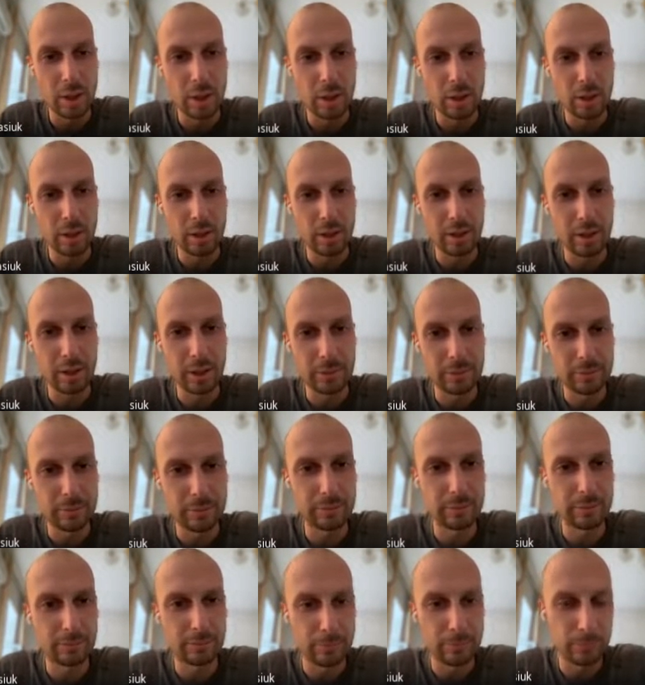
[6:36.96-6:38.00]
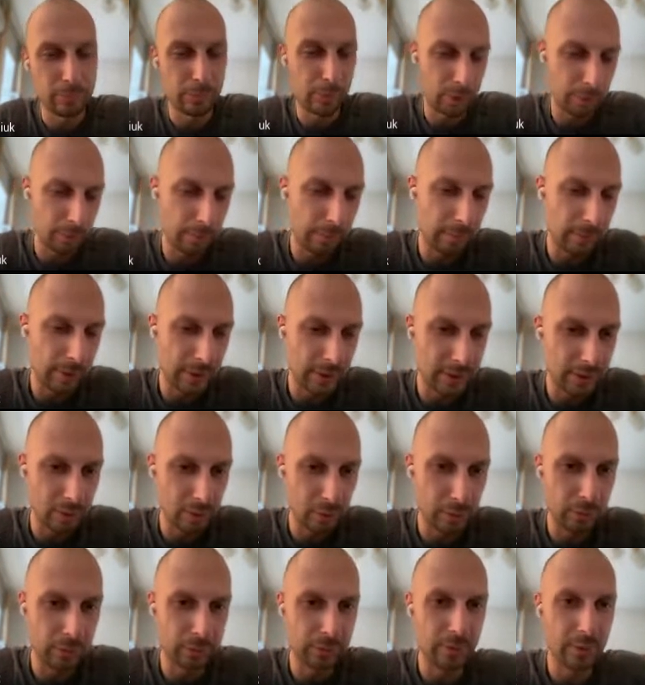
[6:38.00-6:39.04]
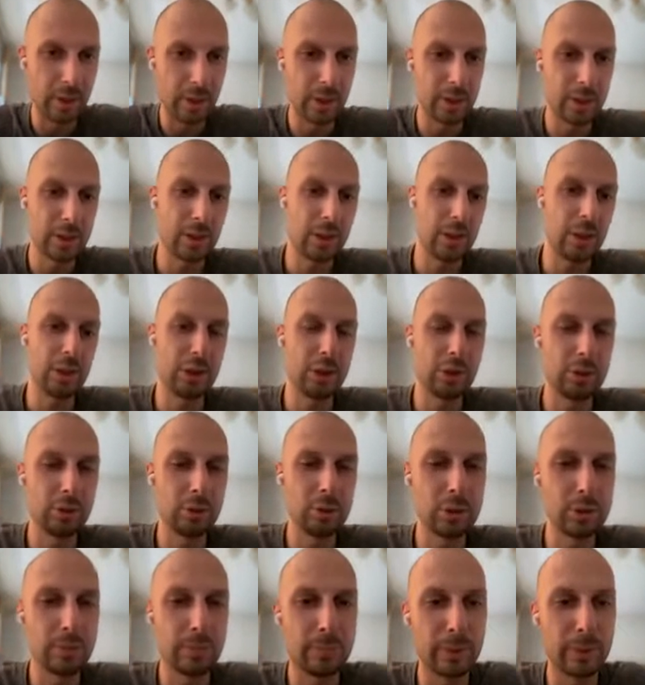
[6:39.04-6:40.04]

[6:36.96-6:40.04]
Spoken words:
that probably solved these issues.